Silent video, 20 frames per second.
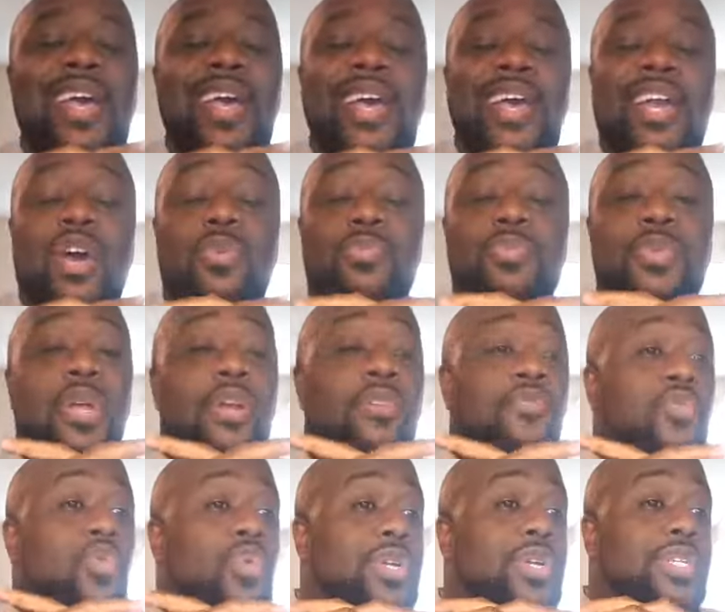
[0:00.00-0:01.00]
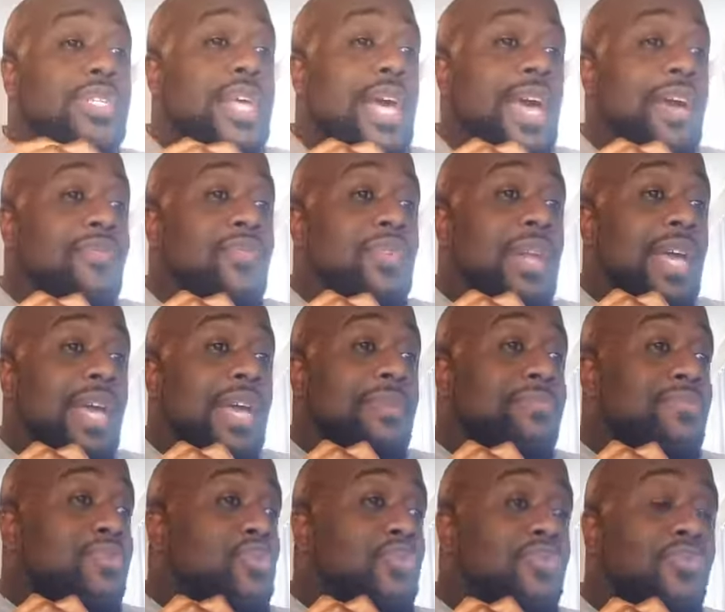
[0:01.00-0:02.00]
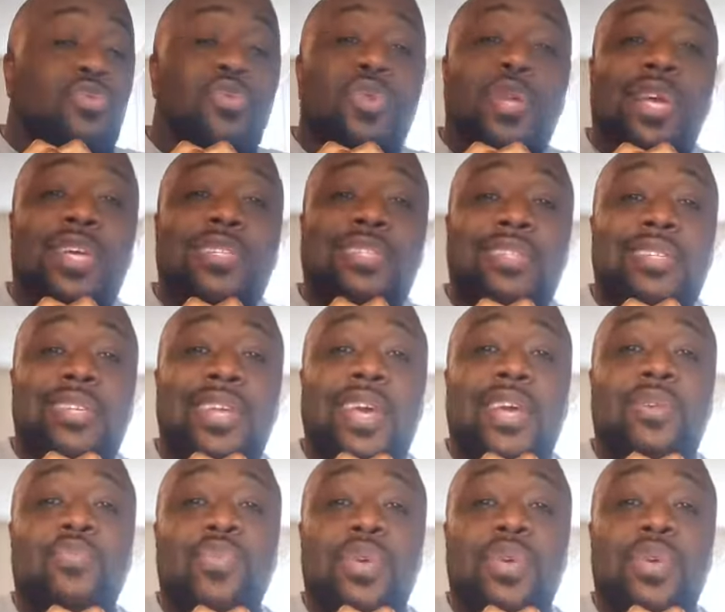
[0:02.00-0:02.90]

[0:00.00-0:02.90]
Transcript: and I hope that everyone is having a beautiful day today.